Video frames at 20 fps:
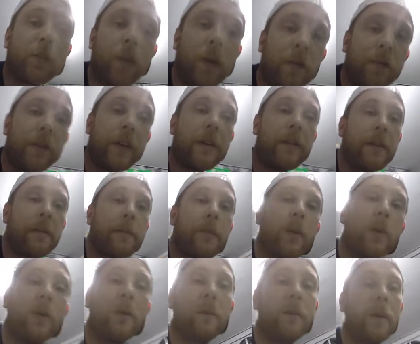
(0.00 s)
one very
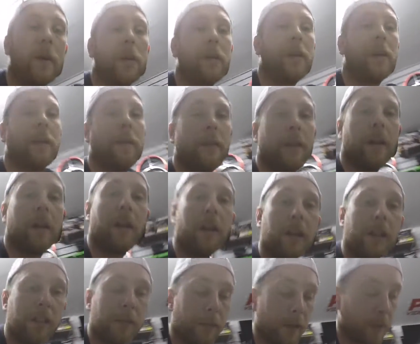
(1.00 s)
important point that I
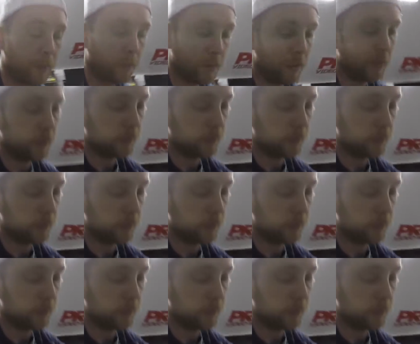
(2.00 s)
like to make when it